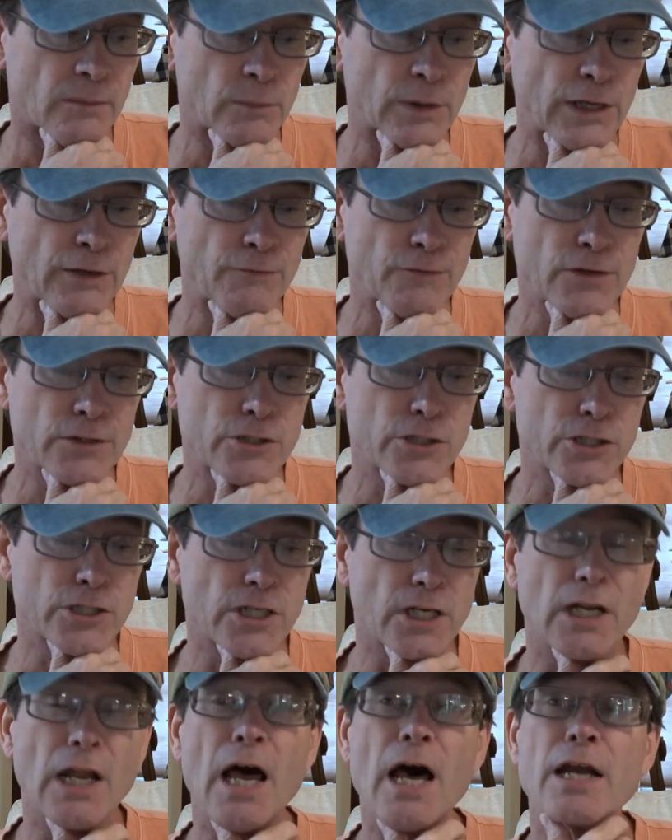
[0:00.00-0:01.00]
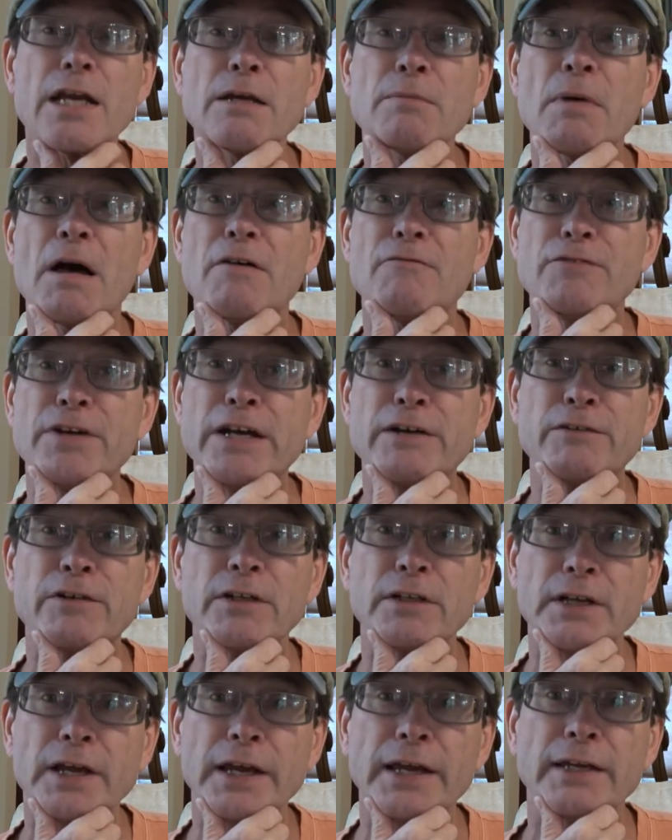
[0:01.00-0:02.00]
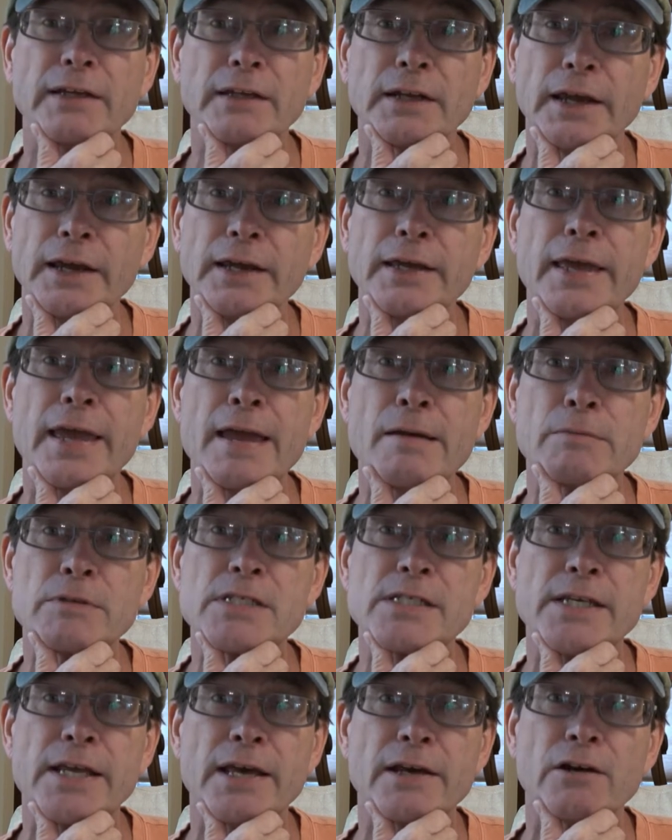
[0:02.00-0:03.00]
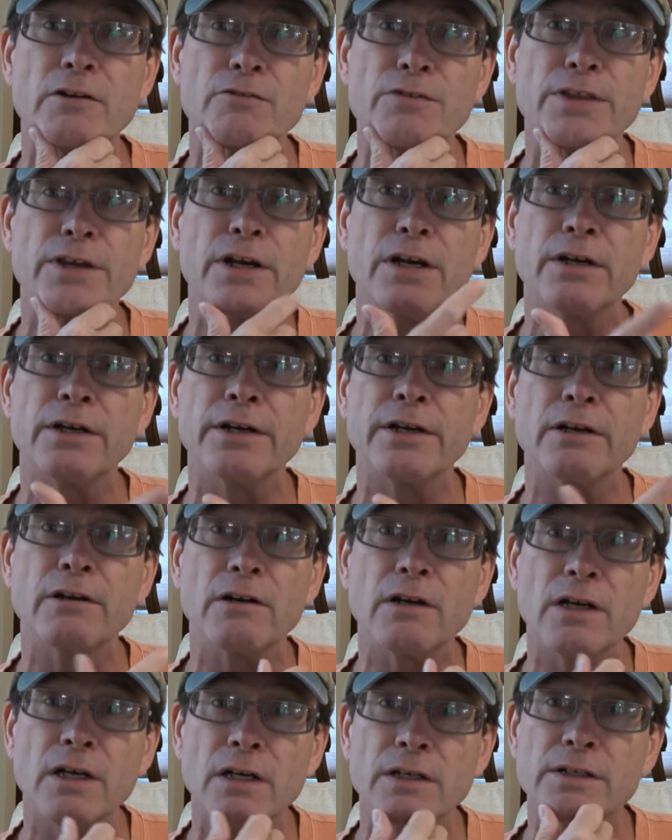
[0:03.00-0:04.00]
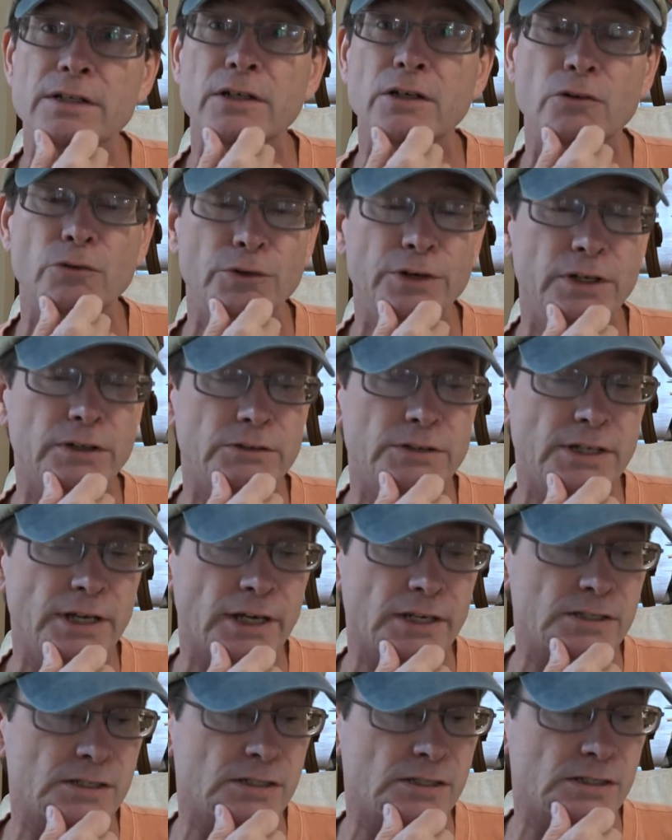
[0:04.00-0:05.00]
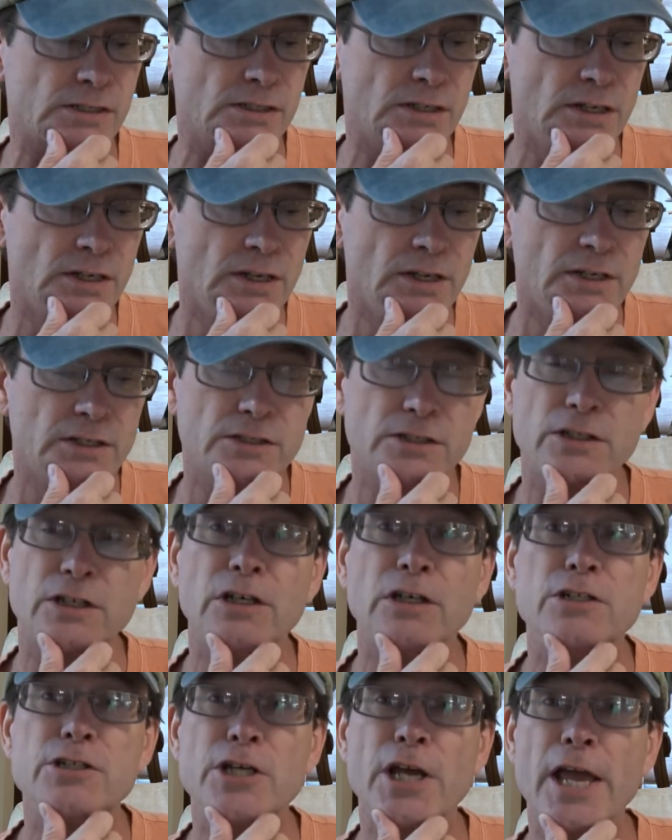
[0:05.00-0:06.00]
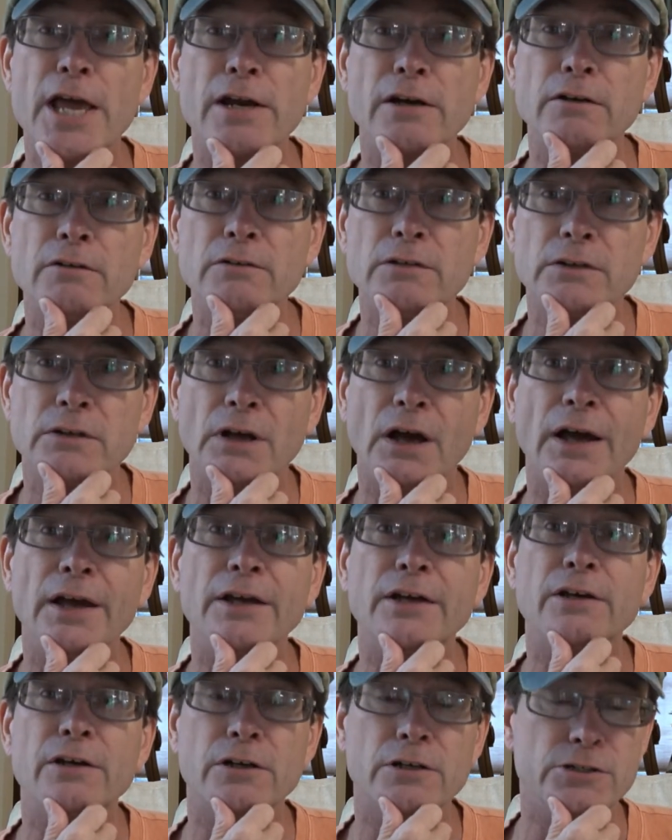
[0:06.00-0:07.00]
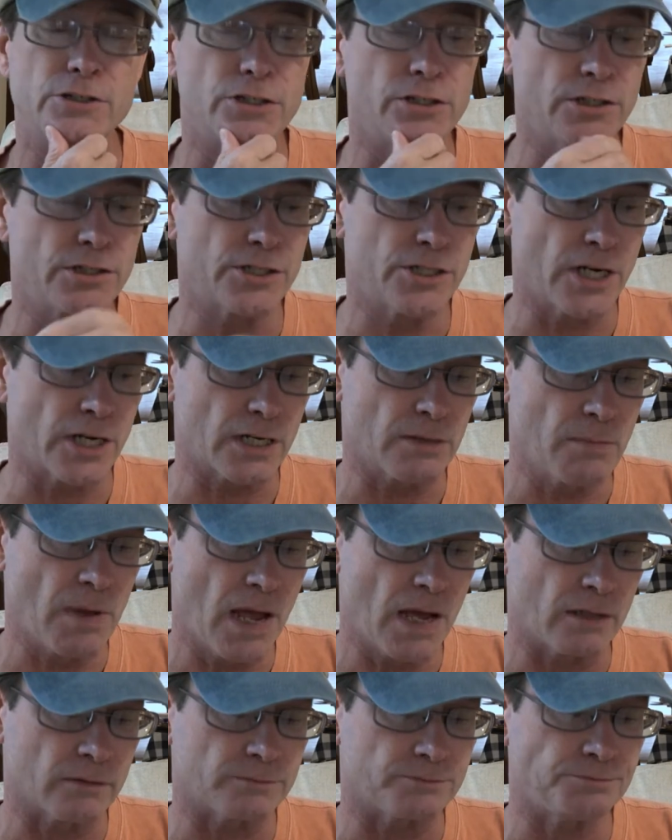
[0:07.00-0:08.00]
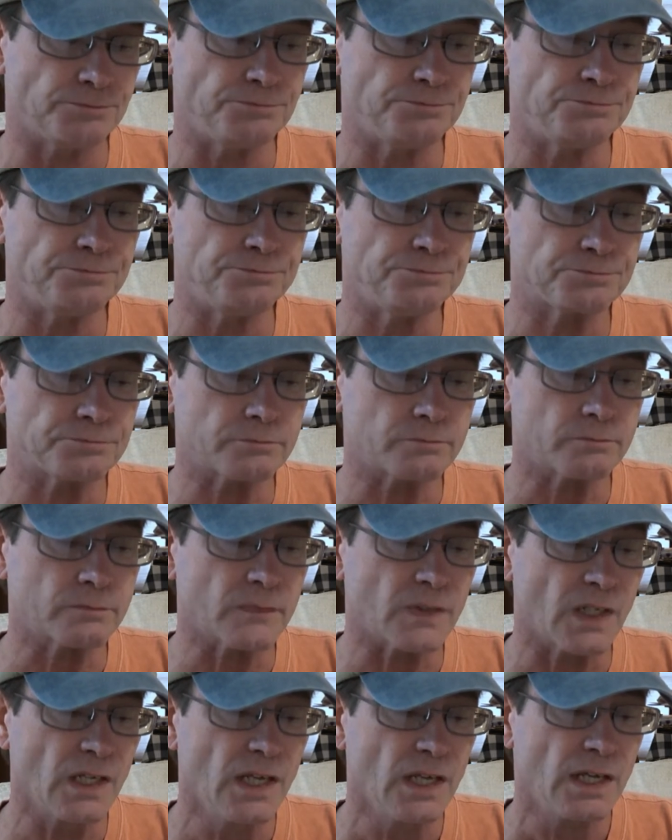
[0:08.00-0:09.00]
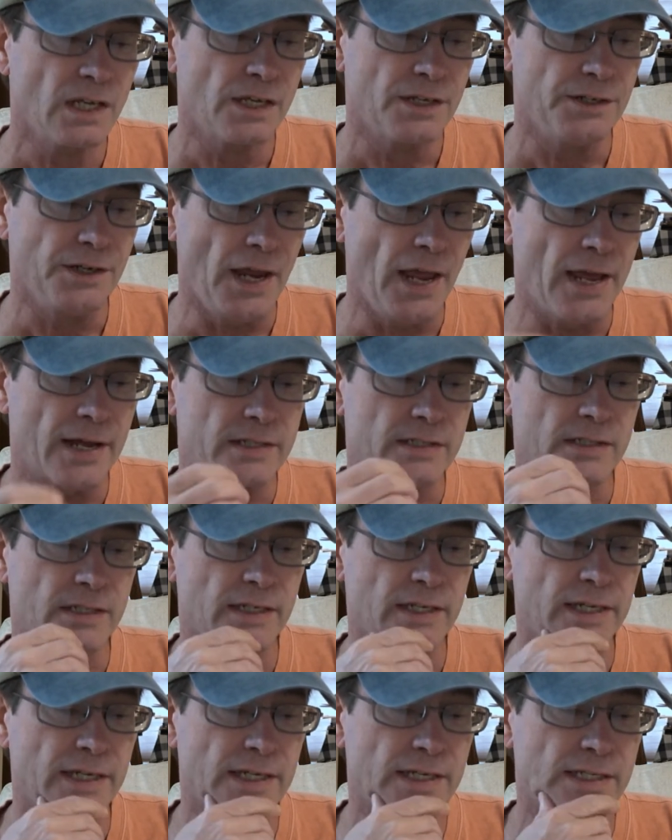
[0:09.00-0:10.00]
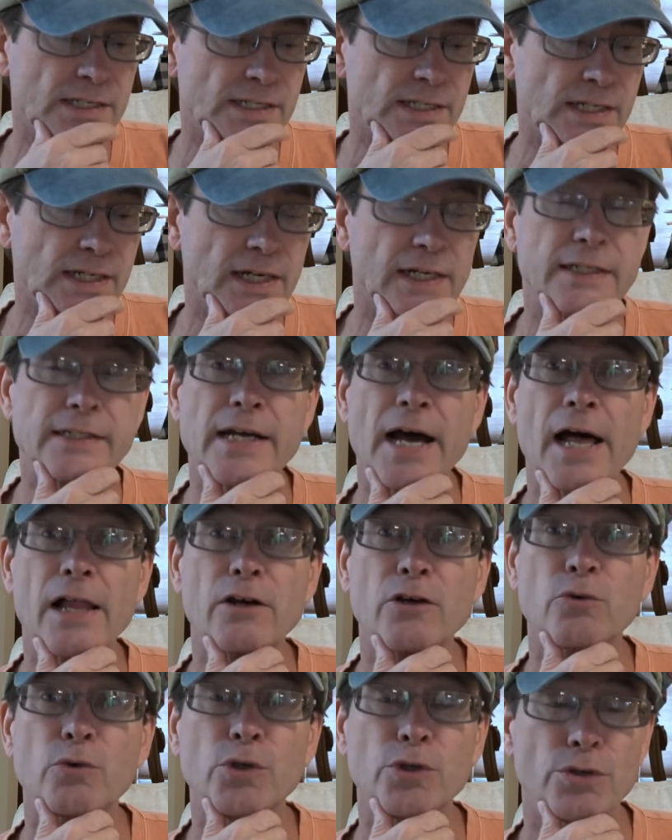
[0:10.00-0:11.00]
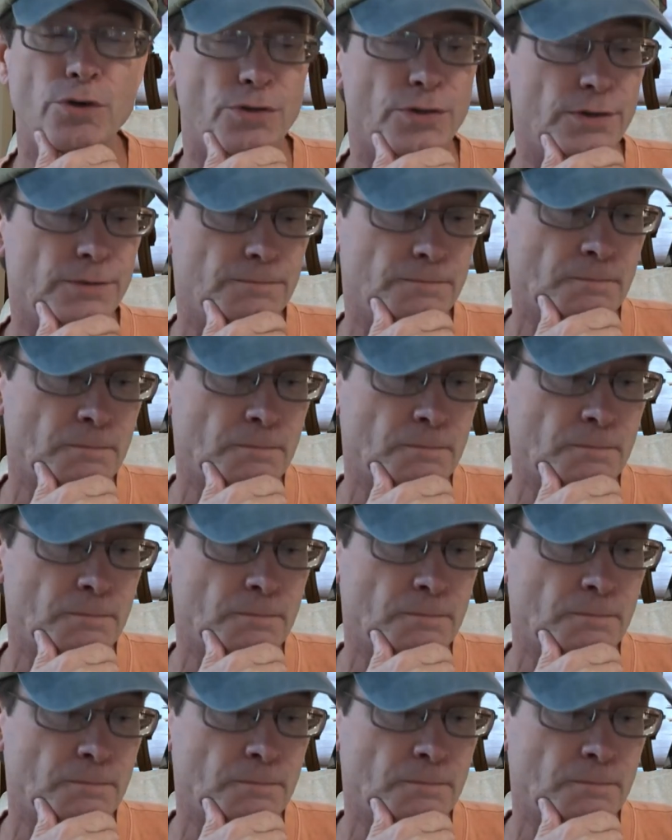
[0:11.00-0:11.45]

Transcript: He fishes a lot in my favorite lake, Lake Amistad, over there near Del Rio, Texas. It's a good channel. I encourage you to check him out. Next is Tyler Routh.